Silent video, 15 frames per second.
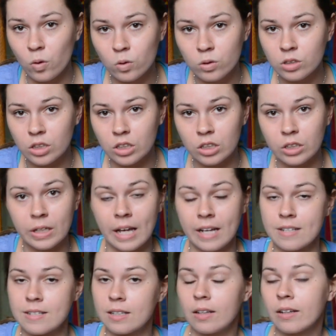older and
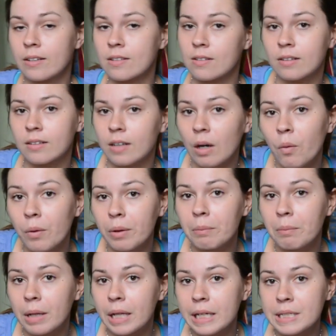has to like start going
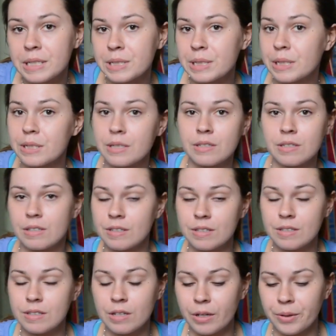places, and
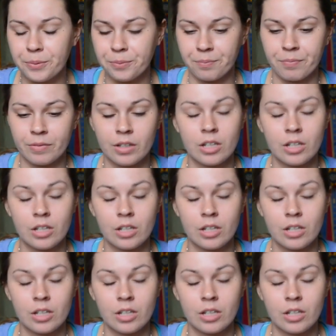you know,